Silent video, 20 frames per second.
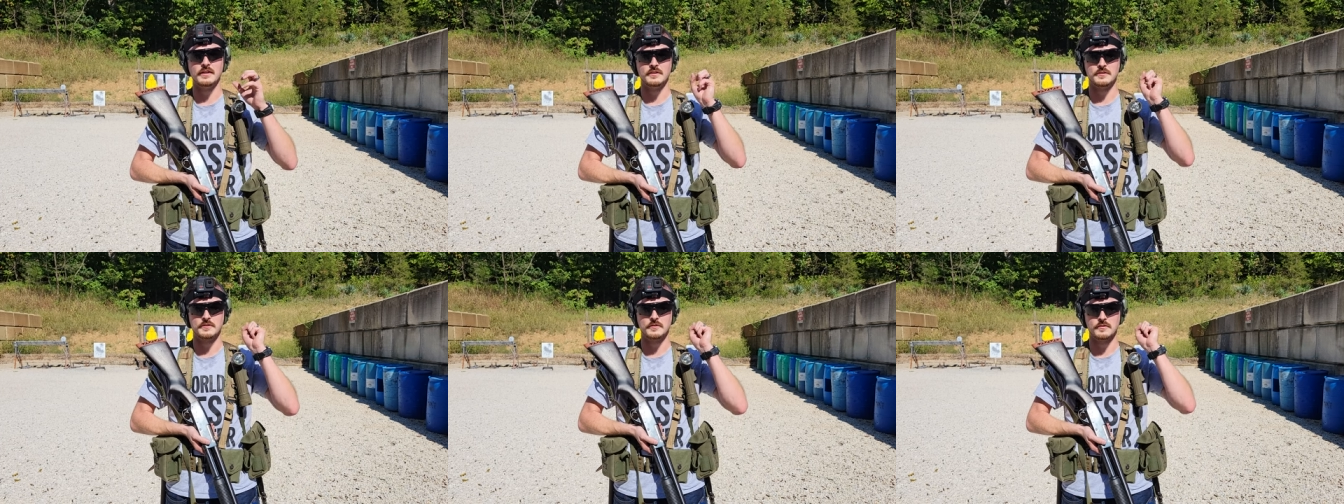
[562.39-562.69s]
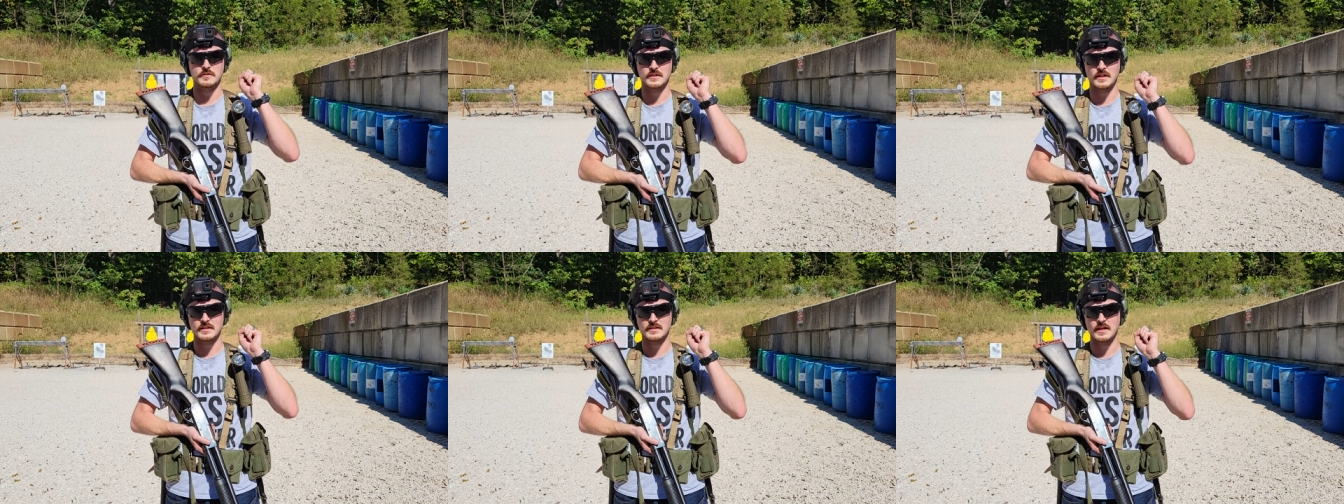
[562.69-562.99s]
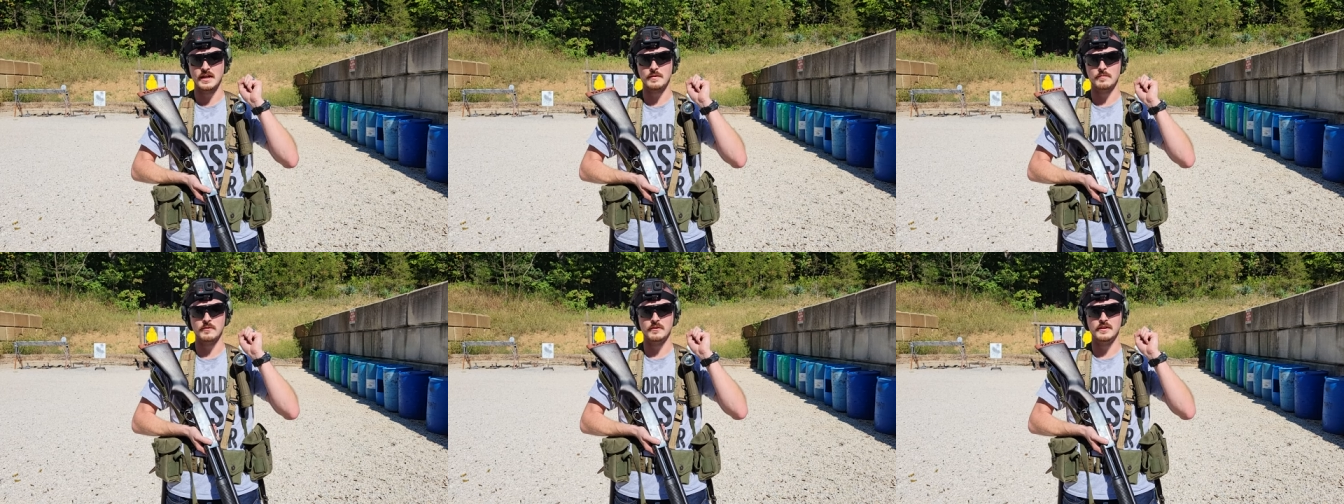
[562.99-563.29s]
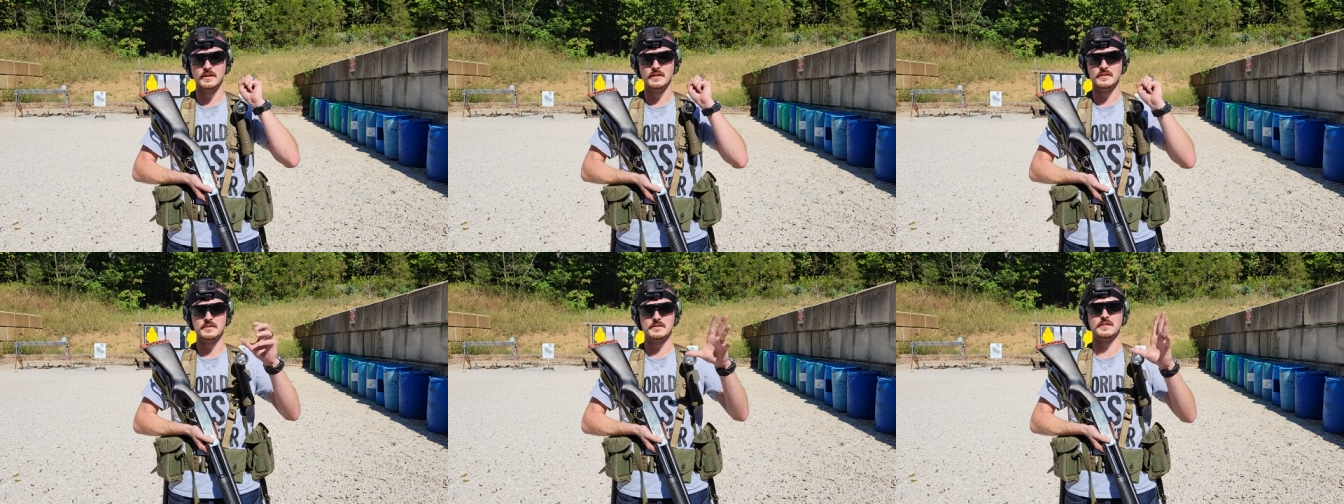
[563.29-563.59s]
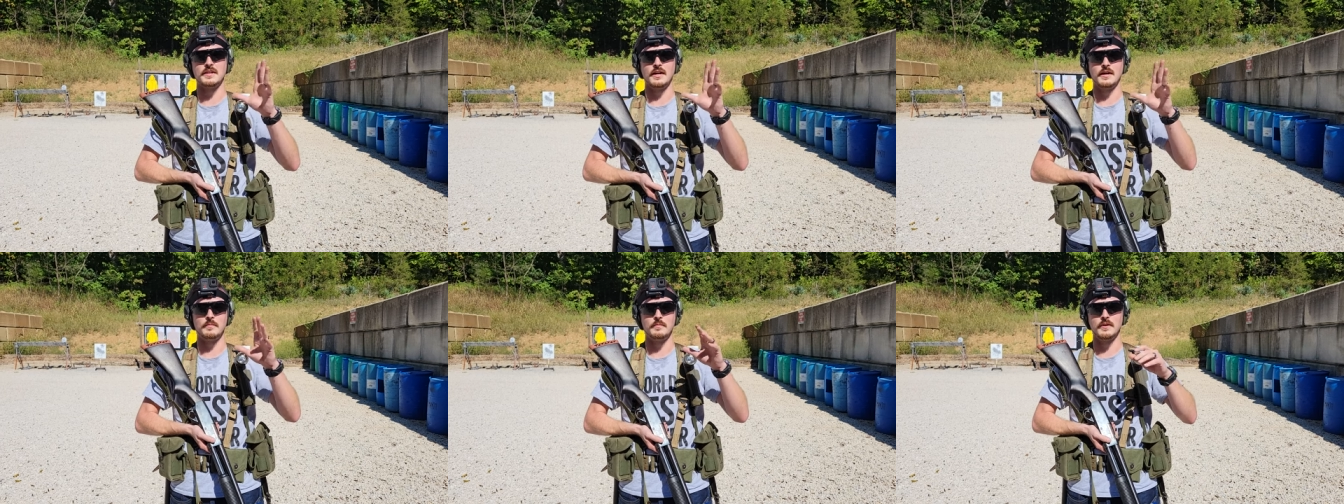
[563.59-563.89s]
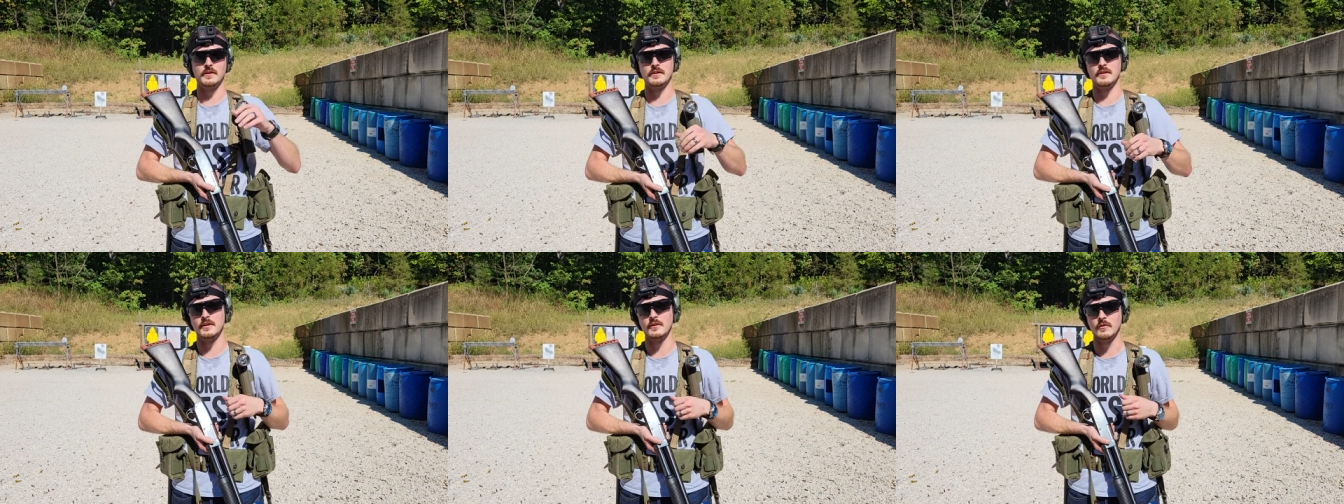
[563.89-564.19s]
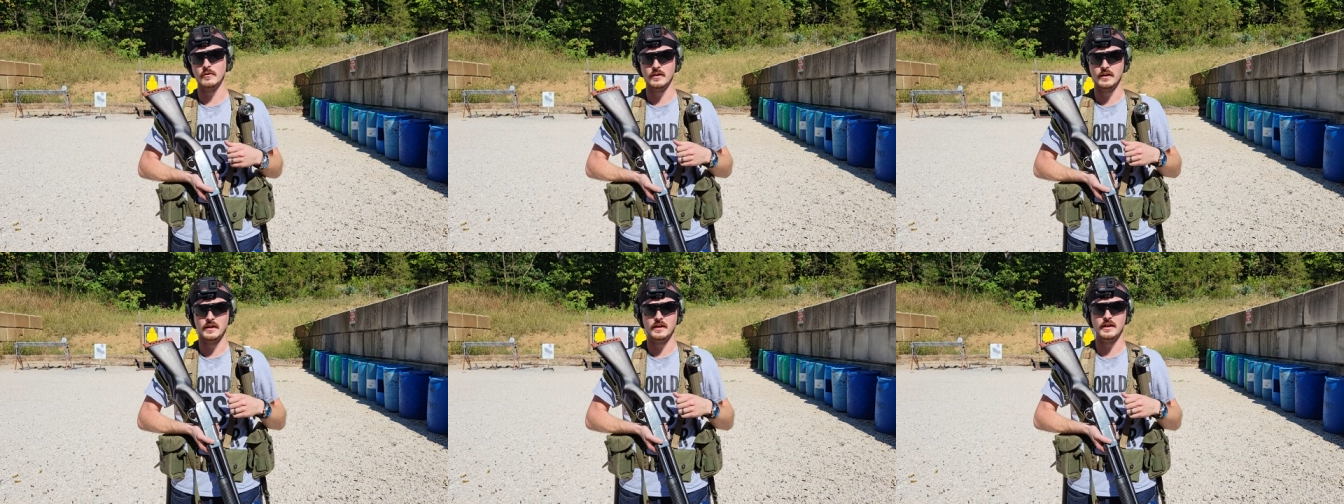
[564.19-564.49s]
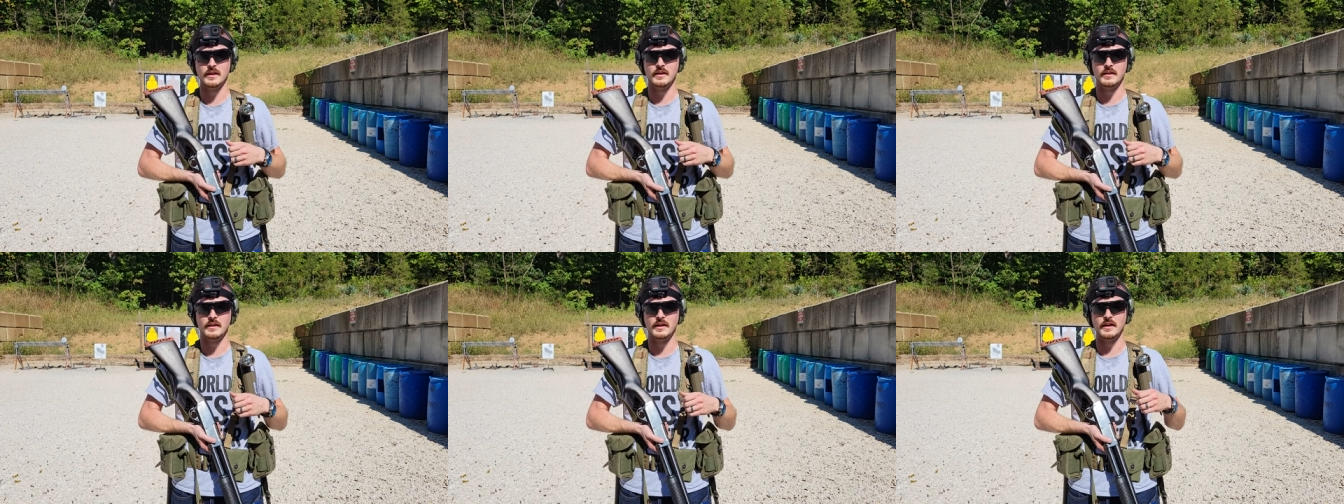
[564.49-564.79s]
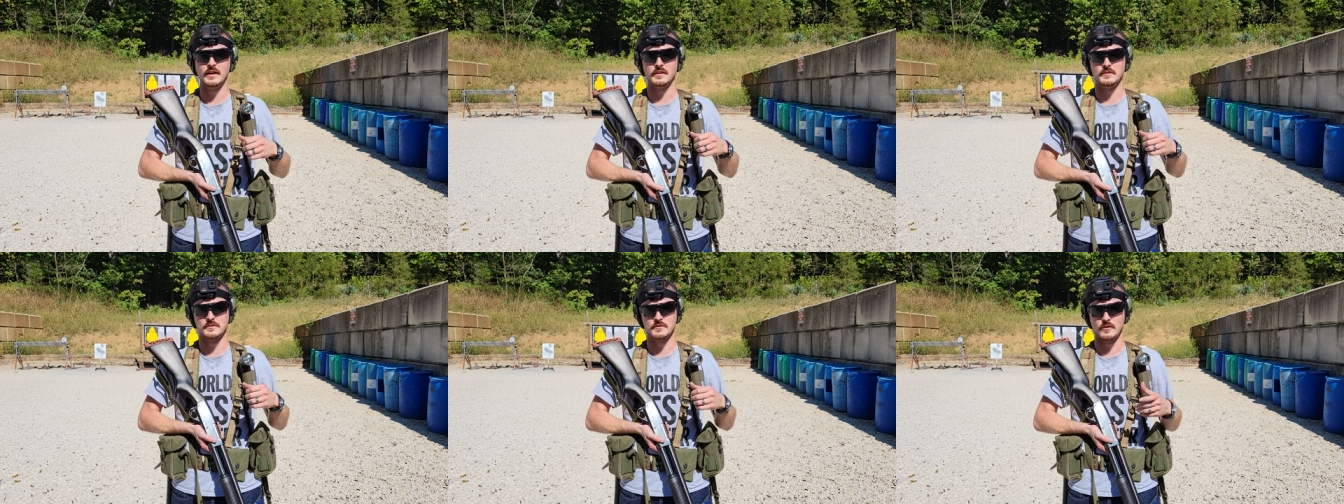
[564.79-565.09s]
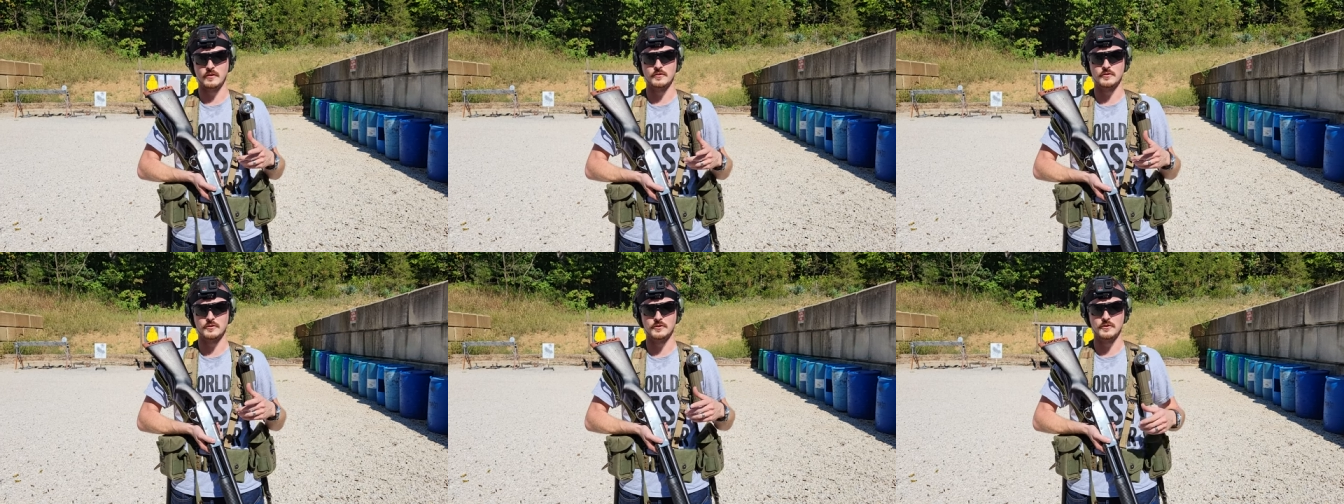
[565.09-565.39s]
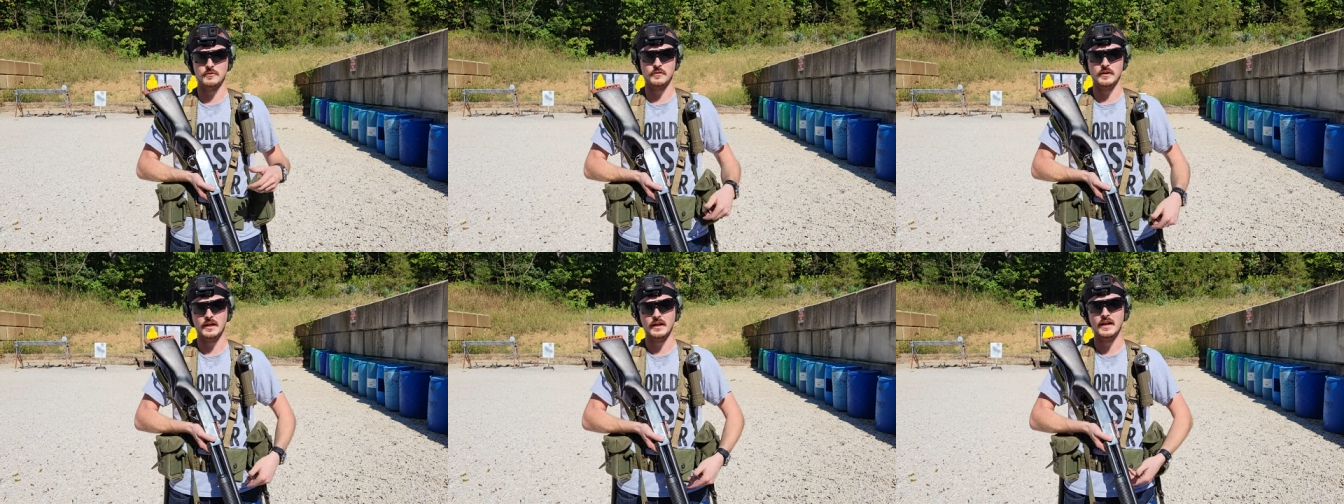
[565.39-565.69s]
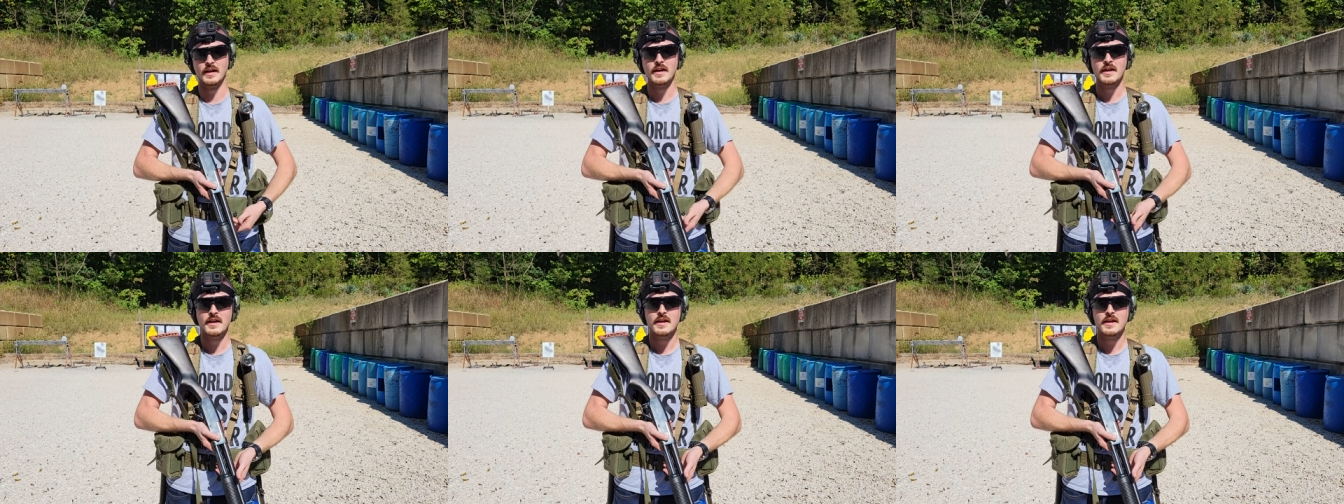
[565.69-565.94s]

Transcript: As soon as that timer hits, I'm going to go ahead and start shooting.